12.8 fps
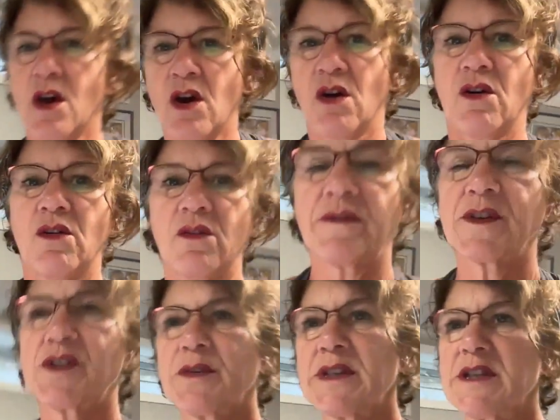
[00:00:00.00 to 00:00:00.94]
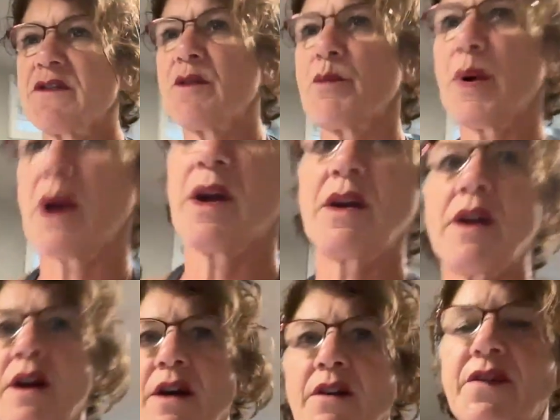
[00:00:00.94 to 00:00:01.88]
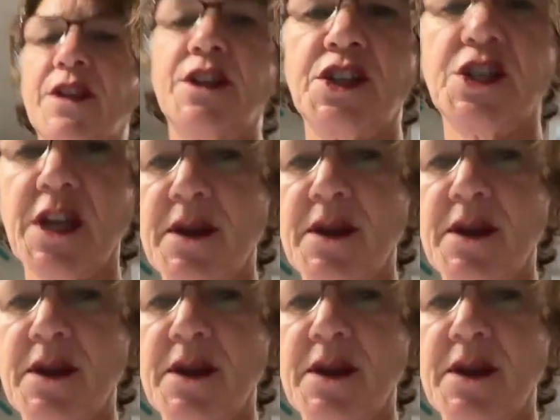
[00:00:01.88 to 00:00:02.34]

over to a different part of the gym.